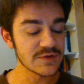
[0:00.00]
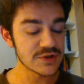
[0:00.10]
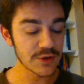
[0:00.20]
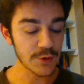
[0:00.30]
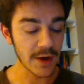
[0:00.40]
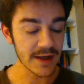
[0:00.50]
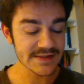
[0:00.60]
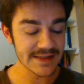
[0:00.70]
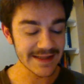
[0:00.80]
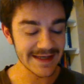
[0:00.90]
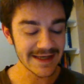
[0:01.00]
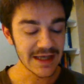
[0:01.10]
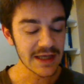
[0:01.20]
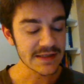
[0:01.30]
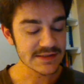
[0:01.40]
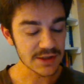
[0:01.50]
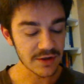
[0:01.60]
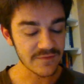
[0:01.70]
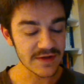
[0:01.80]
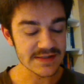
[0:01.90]
generosity,
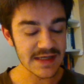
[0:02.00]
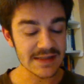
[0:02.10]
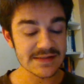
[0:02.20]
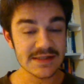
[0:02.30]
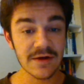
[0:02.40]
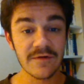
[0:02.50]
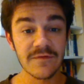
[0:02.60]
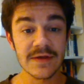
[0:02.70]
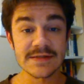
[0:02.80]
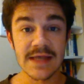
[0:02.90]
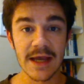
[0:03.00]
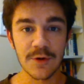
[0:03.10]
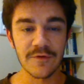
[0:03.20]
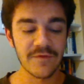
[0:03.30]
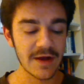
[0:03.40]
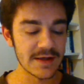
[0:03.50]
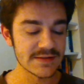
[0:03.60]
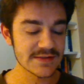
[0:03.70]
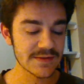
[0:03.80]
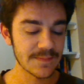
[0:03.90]
service, and
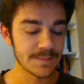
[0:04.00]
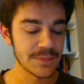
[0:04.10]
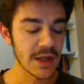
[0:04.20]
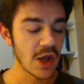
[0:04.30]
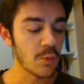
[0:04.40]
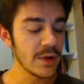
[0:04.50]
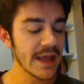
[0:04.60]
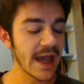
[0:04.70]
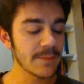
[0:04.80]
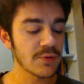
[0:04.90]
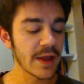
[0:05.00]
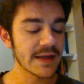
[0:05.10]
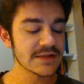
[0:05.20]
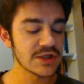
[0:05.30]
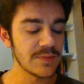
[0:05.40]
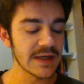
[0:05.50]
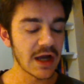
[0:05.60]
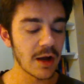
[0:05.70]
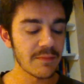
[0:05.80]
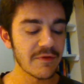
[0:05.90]
self-sacrifice. We had planned to
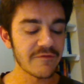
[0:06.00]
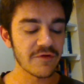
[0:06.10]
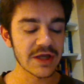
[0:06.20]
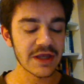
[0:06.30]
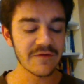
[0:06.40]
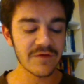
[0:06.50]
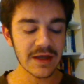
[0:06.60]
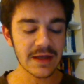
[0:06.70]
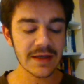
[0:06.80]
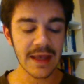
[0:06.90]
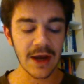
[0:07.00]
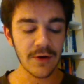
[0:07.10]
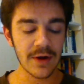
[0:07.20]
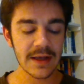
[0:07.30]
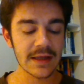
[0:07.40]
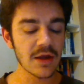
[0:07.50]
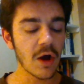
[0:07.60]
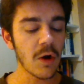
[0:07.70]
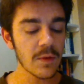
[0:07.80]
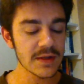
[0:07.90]
become forgiving, caring, and
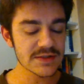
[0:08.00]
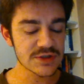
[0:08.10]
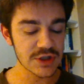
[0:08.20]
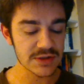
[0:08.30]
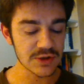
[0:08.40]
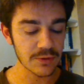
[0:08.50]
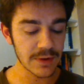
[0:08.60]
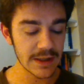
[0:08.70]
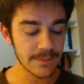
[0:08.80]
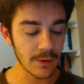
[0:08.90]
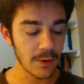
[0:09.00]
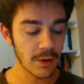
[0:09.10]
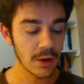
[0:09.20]
always gentle people.